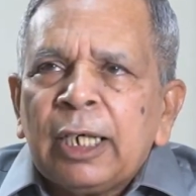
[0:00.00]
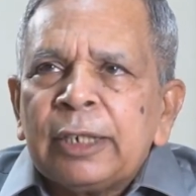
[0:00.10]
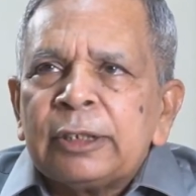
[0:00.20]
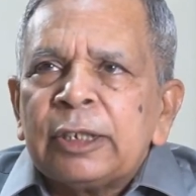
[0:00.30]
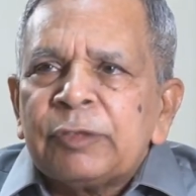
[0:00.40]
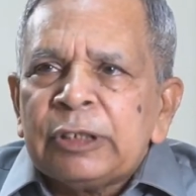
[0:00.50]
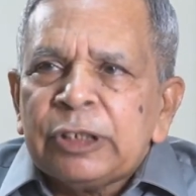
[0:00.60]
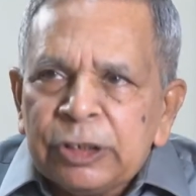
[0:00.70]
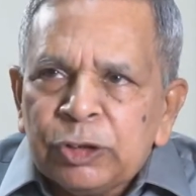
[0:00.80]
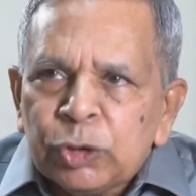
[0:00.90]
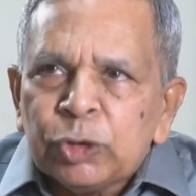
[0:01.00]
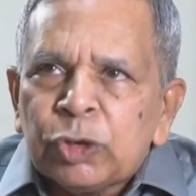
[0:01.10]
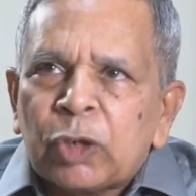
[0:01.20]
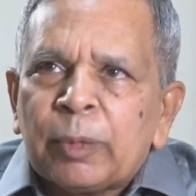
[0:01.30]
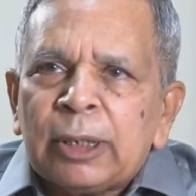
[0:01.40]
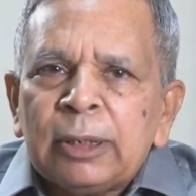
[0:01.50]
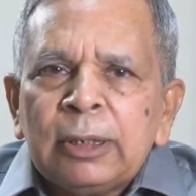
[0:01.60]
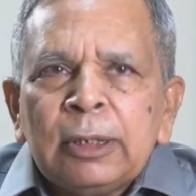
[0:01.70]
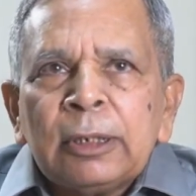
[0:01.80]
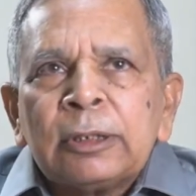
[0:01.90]
I think with new normal,
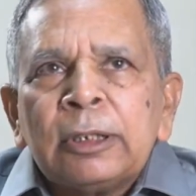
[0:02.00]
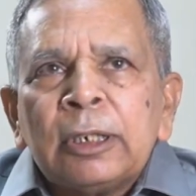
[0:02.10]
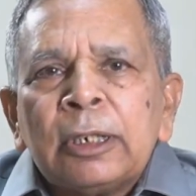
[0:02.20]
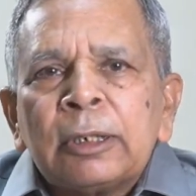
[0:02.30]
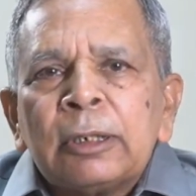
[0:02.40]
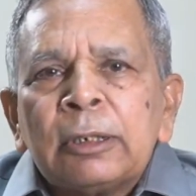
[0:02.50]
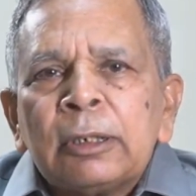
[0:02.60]
the